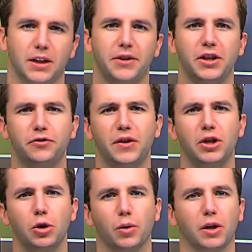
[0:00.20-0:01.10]
In this
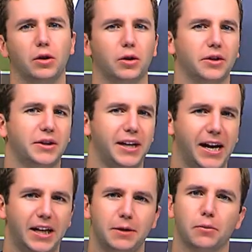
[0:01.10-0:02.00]
video, we're going to look at the
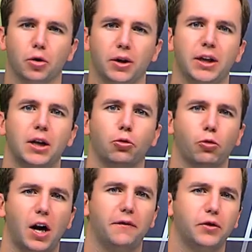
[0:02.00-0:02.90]
Andy
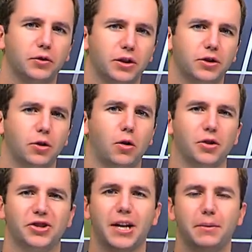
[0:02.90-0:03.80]
Murray-Rafael
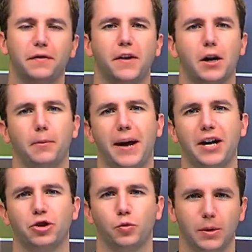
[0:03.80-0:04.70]
Nadal semifinal
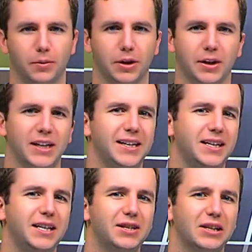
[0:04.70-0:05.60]
match at Wimbledon,
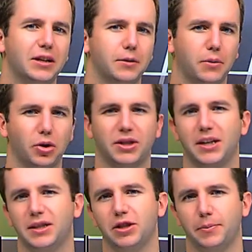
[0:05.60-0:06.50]
easily the most
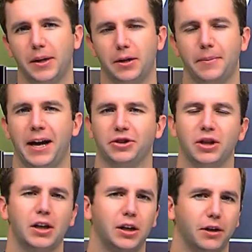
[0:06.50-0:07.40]
anticipated match
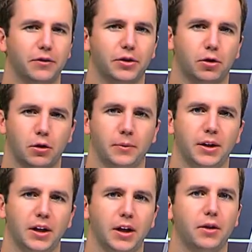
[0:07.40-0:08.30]
of the
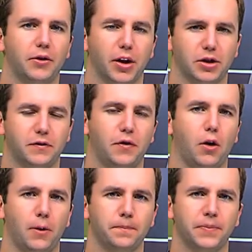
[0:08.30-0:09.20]
tournament thus
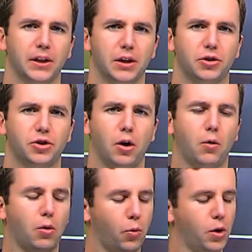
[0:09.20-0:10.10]
far.
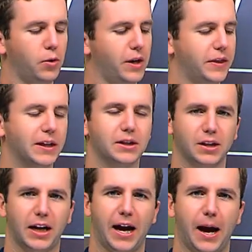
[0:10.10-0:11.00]
So what do I think is
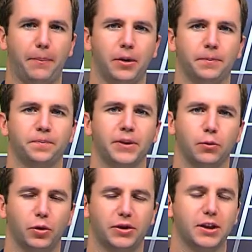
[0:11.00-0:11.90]
going to happen
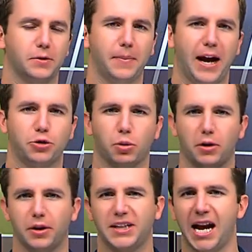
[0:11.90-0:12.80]
with this match? What
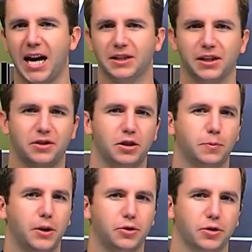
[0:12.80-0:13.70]
are the tactics these
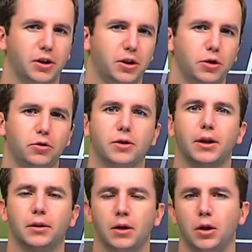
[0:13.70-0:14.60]
players are going to use, and
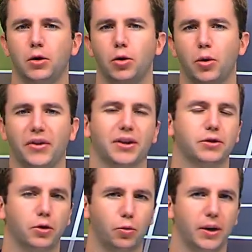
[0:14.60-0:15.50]
then who do I think is
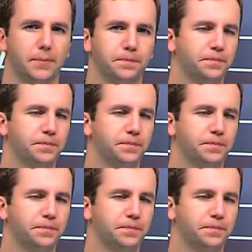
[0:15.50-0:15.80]
going to win?